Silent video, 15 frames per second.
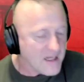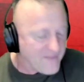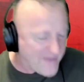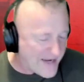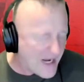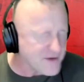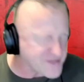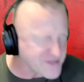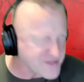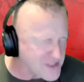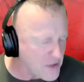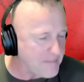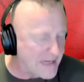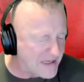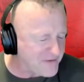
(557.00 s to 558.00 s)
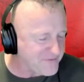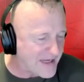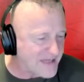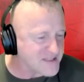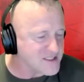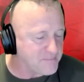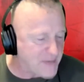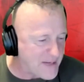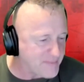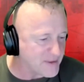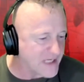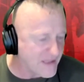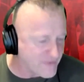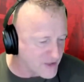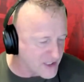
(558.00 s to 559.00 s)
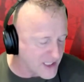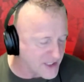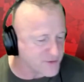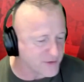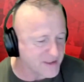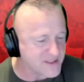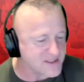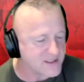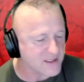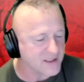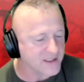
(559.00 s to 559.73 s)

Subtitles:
they also mean things to people in other countries.